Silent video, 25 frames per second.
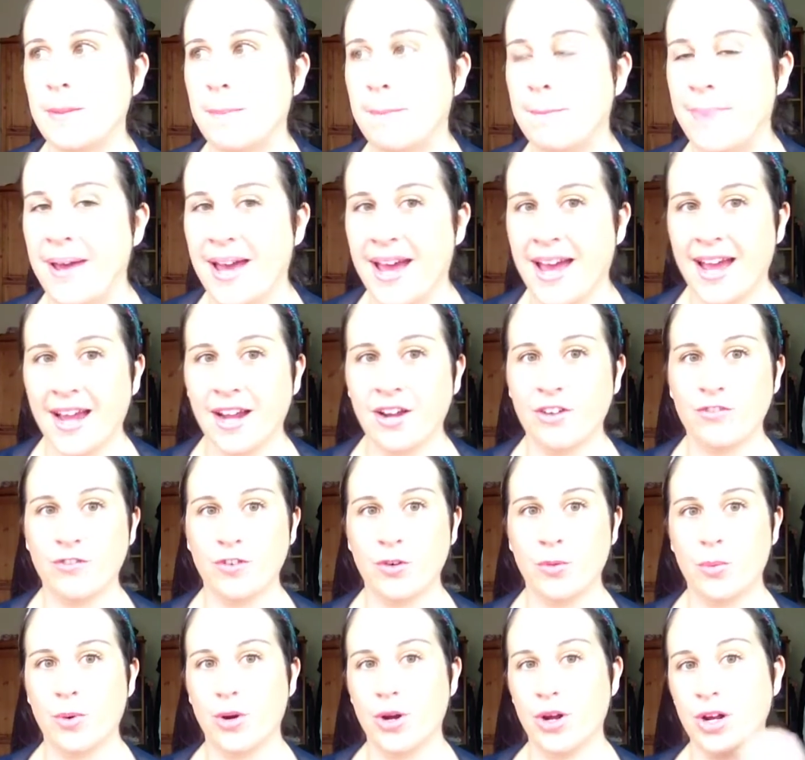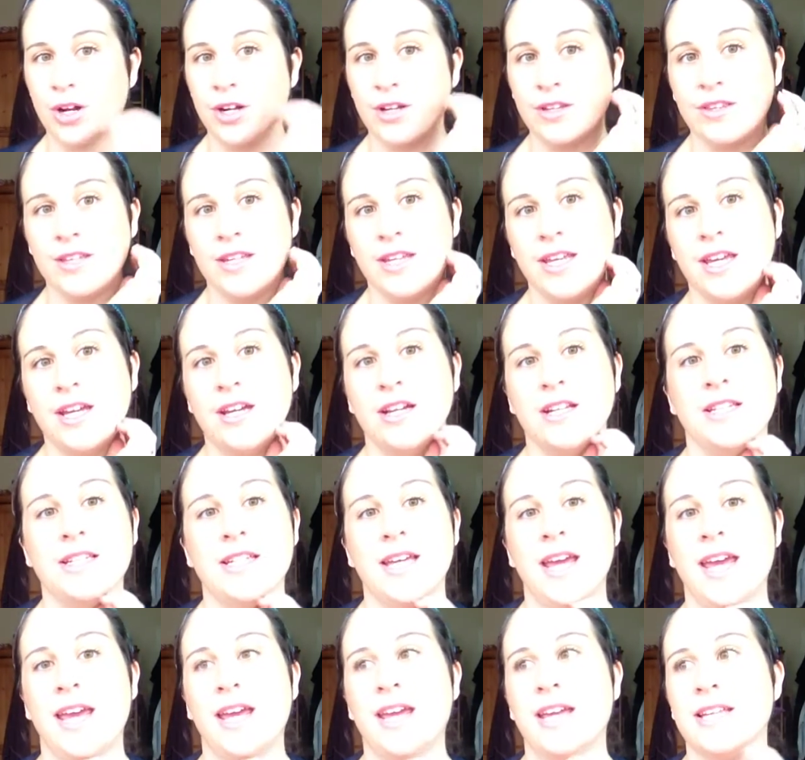bag for work that he could
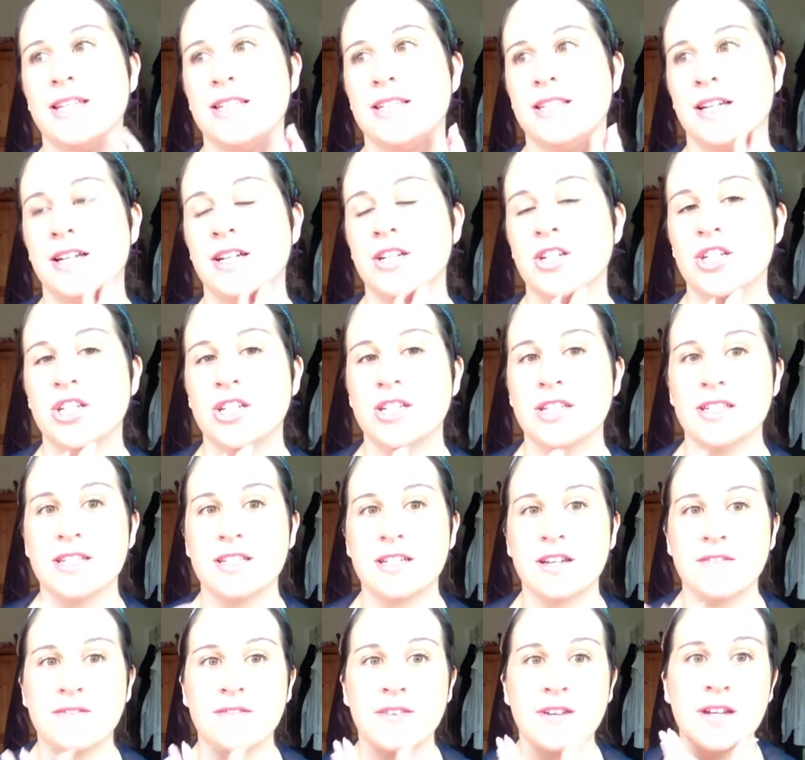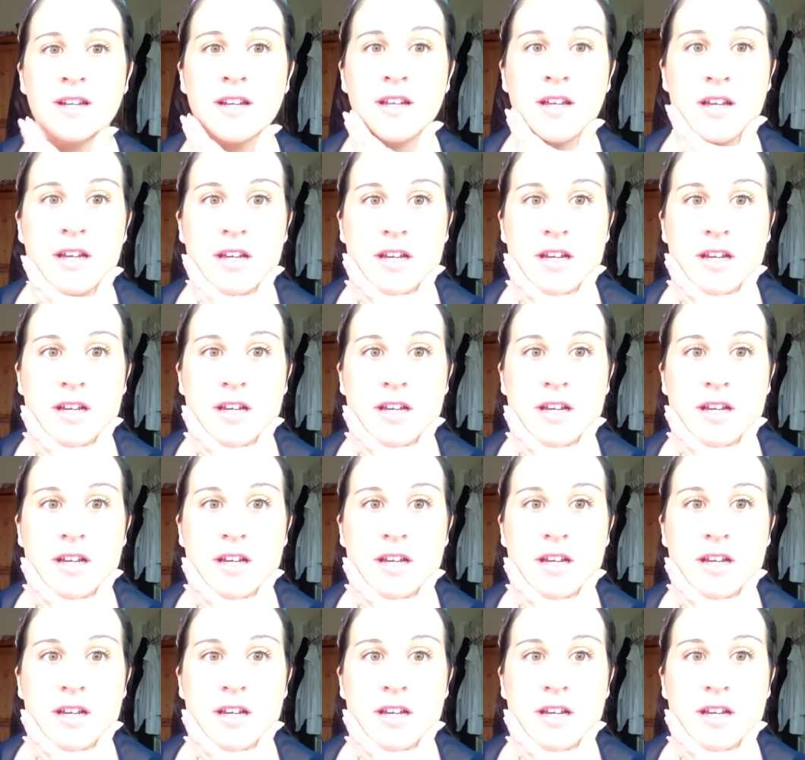take his lunch and stuff in.